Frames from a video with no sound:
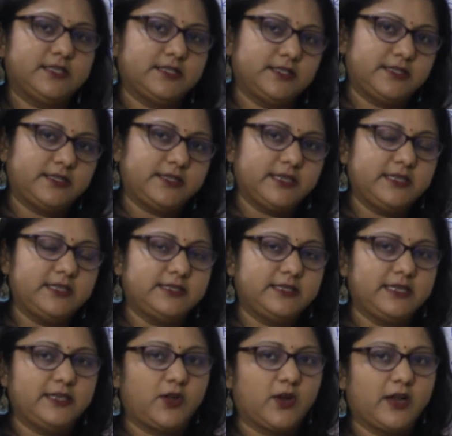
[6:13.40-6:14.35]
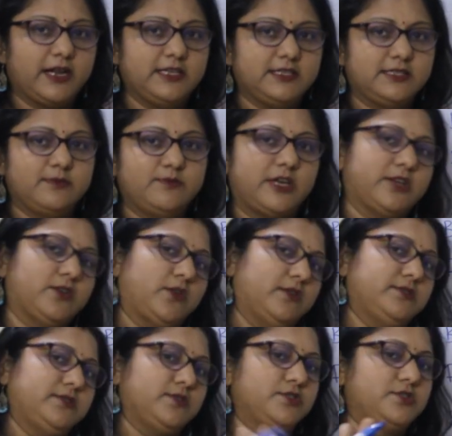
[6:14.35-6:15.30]
is a single celled organism that
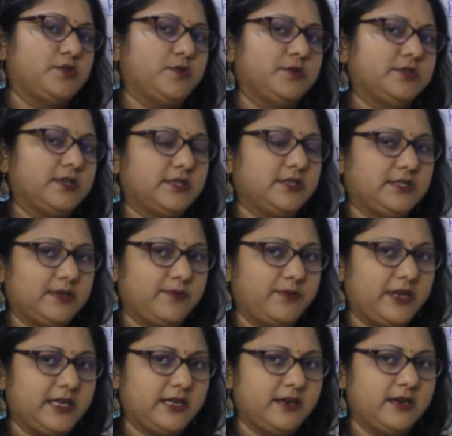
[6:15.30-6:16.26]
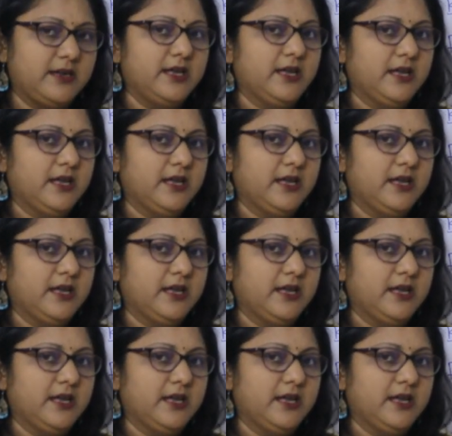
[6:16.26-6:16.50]
also shows a similar